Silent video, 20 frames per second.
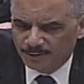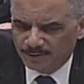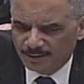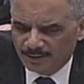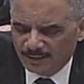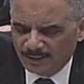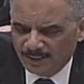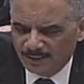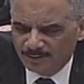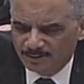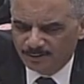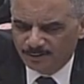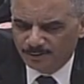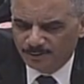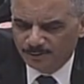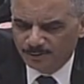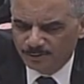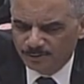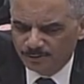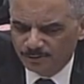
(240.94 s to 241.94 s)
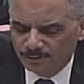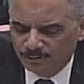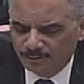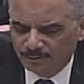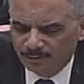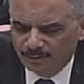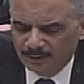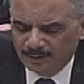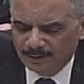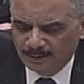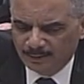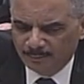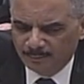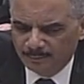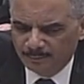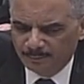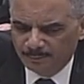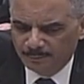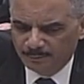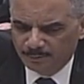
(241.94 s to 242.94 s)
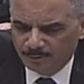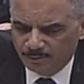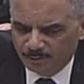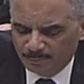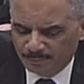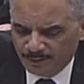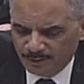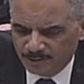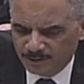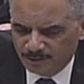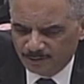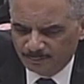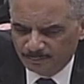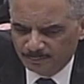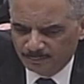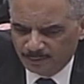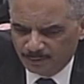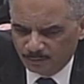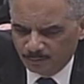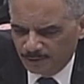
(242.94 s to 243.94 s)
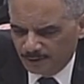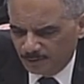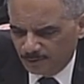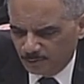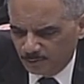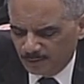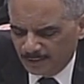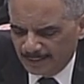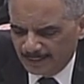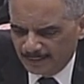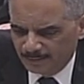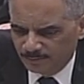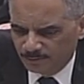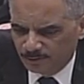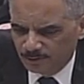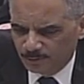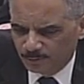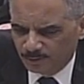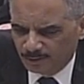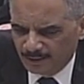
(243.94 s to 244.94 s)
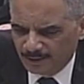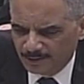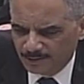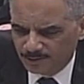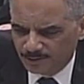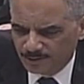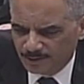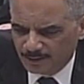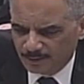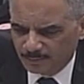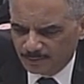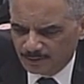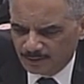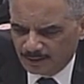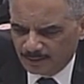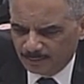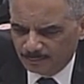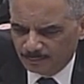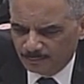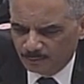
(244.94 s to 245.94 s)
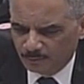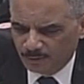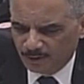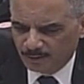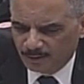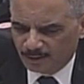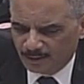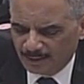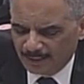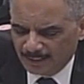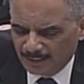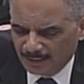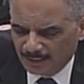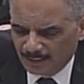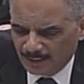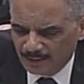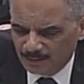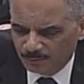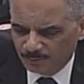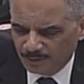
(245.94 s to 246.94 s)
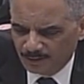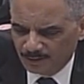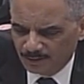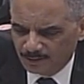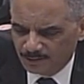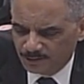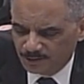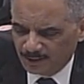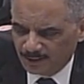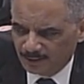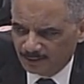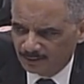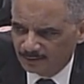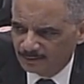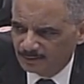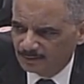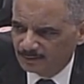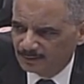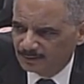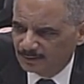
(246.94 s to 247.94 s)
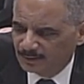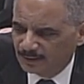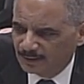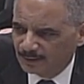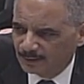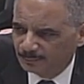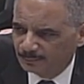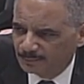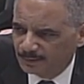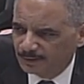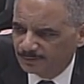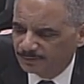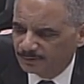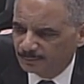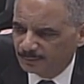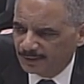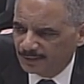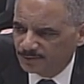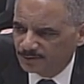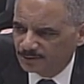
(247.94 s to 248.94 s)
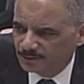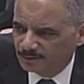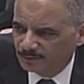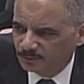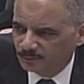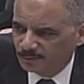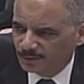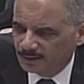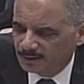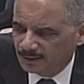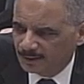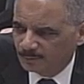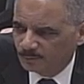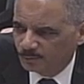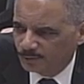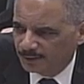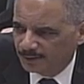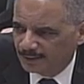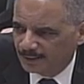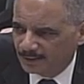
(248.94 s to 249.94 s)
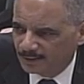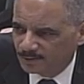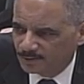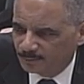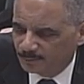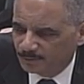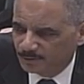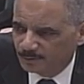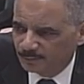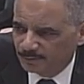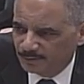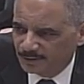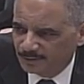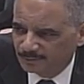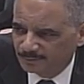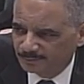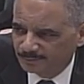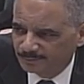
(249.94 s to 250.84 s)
is a constitutional prohibition, but we do have good relationships with our allies. We share information with them when that is appropriate.